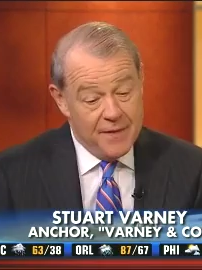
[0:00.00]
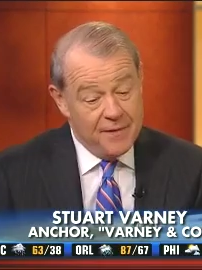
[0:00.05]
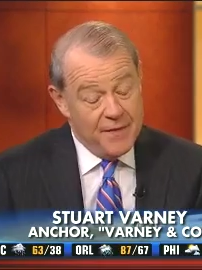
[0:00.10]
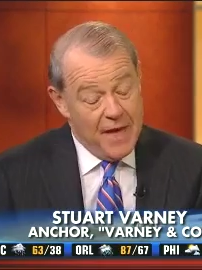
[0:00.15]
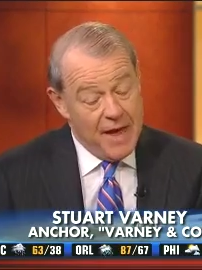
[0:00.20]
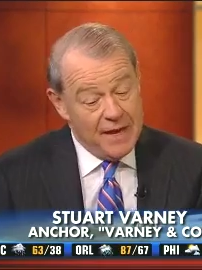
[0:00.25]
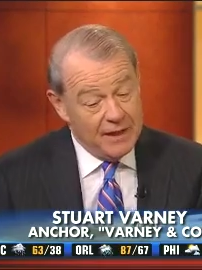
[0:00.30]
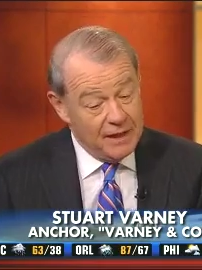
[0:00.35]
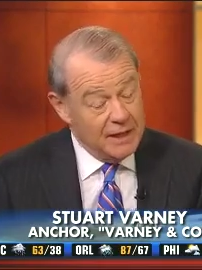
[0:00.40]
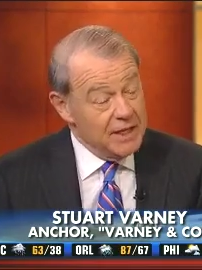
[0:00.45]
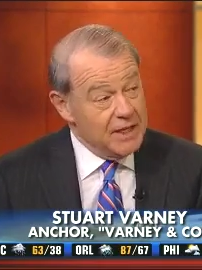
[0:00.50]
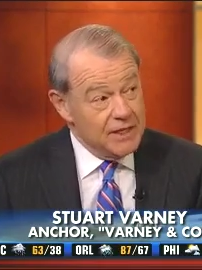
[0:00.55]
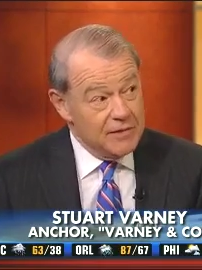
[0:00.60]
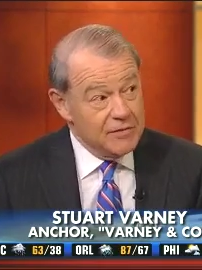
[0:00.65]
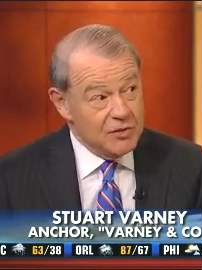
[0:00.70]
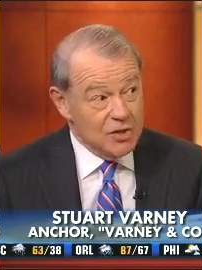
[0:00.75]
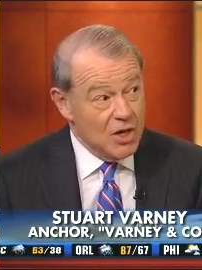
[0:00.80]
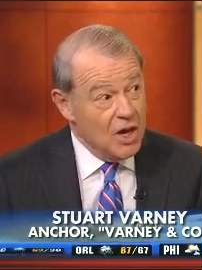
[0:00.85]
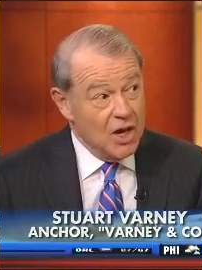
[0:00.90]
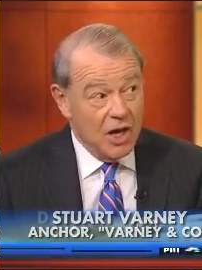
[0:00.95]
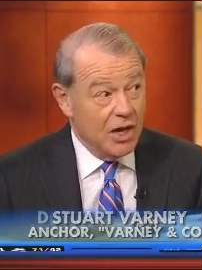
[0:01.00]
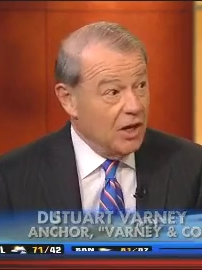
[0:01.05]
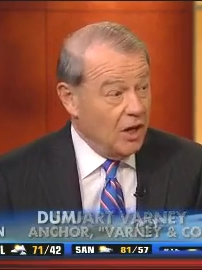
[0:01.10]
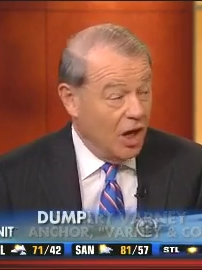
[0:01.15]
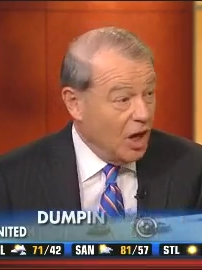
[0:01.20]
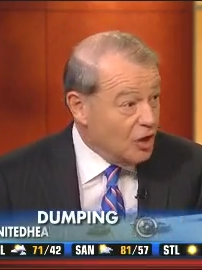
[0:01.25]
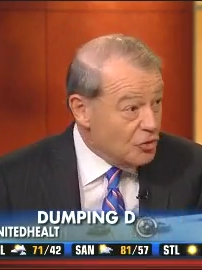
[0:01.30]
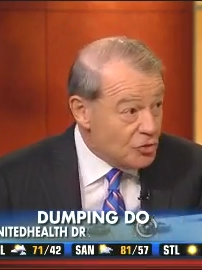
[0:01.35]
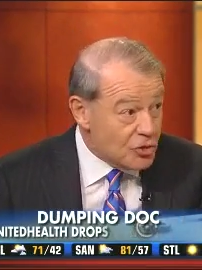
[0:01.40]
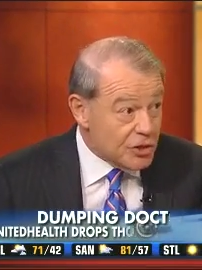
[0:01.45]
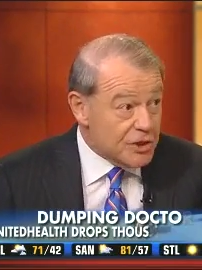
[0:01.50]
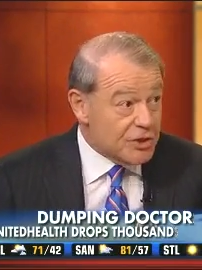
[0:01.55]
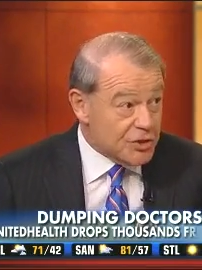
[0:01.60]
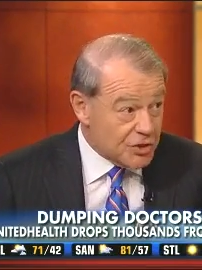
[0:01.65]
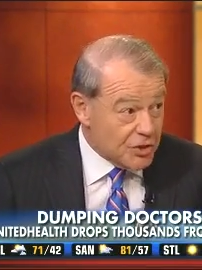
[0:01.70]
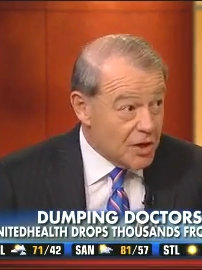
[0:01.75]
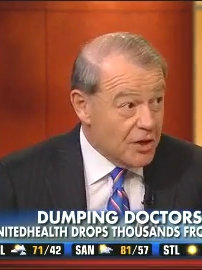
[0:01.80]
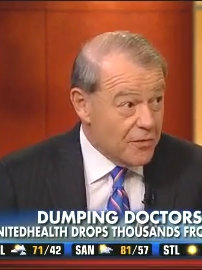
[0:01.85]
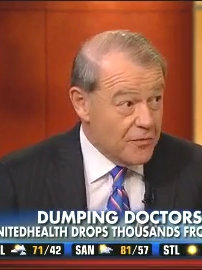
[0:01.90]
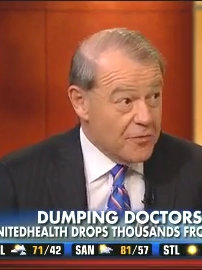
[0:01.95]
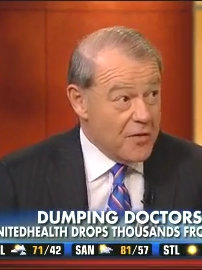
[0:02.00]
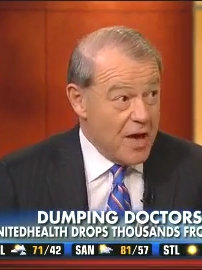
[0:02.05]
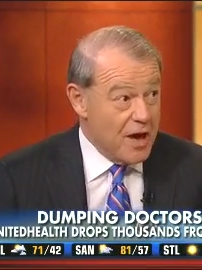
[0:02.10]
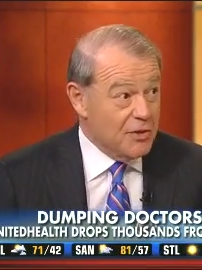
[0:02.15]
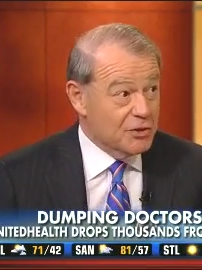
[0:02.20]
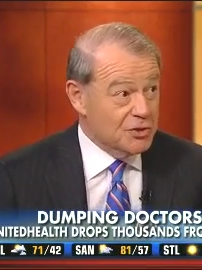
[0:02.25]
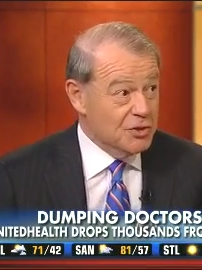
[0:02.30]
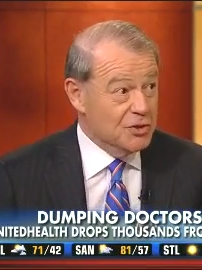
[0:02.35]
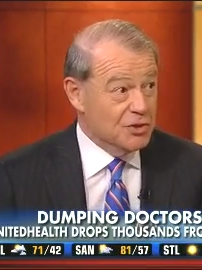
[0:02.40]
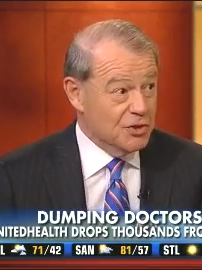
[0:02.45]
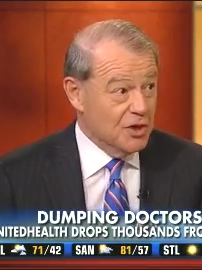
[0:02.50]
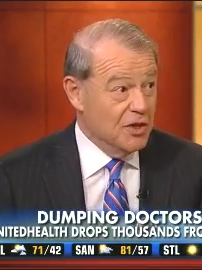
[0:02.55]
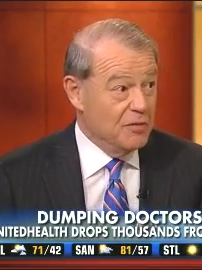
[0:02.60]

That leaves hundreds of thousands